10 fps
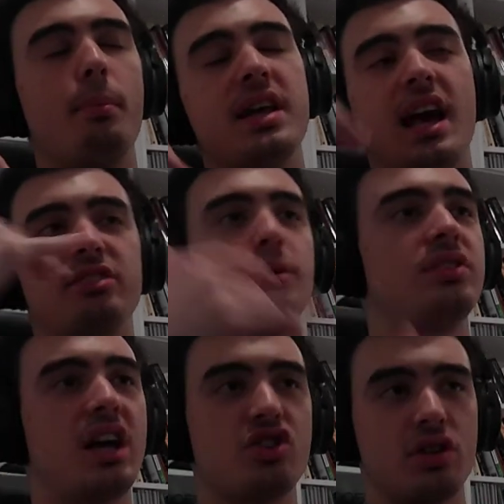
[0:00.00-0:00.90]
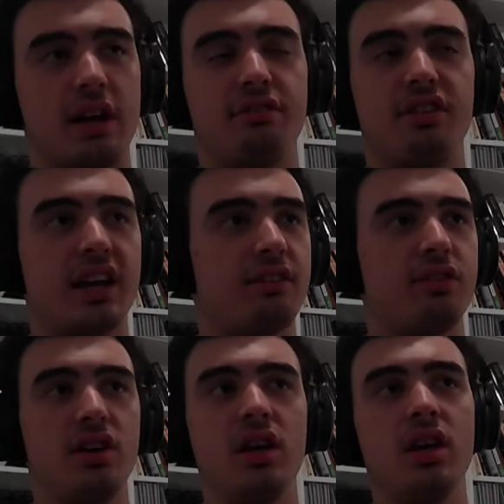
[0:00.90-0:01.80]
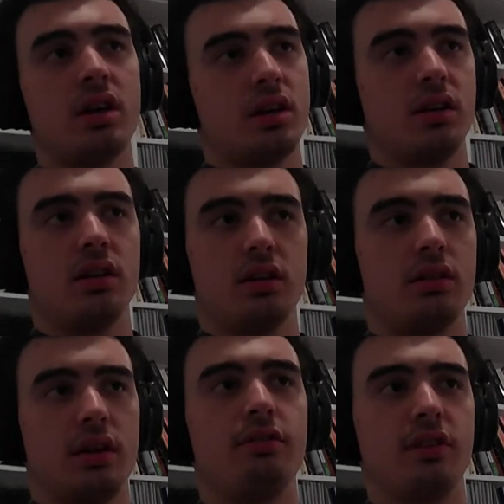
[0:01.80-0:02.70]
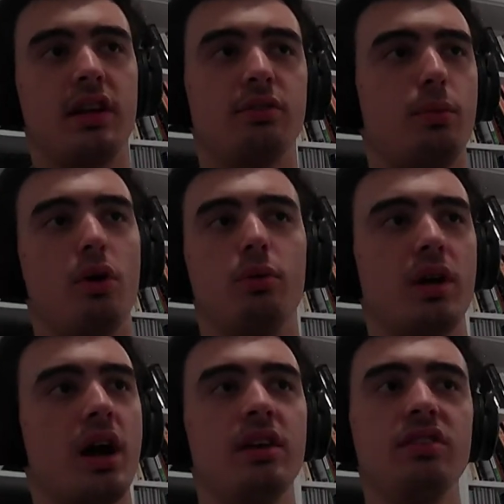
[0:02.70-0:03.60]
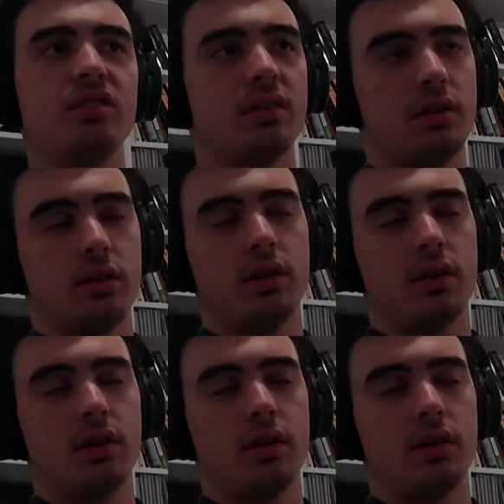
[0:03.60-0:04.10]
But he has potential. I feel like if he does more with us,